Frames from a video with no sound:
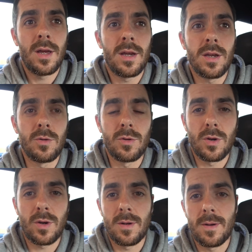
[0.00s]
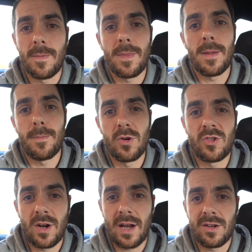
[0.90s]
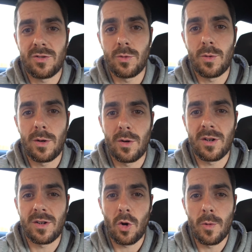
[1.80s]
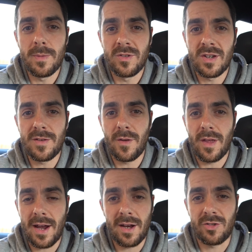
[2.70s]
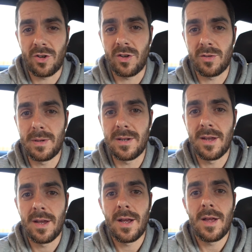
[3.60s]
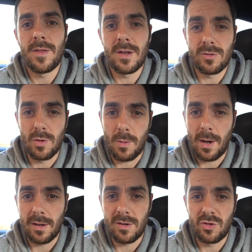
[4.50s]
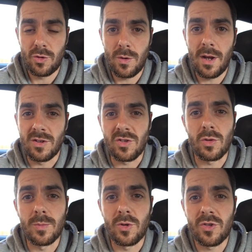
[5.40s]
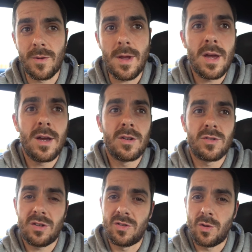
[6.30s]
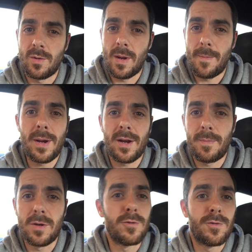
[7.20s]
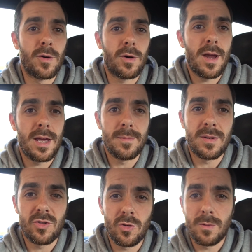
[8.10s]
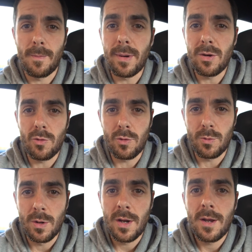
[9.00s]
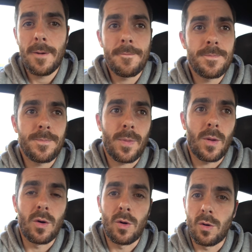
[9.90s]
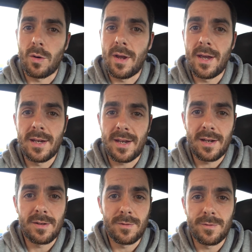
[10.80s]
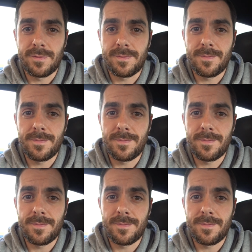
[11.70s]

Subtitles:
You know, you can boost your ISO in order to compensate for the higher shutter speed that's required to shoot in slow motion. So this is going to be a big appeal for anybody shooting B-roll or any kind of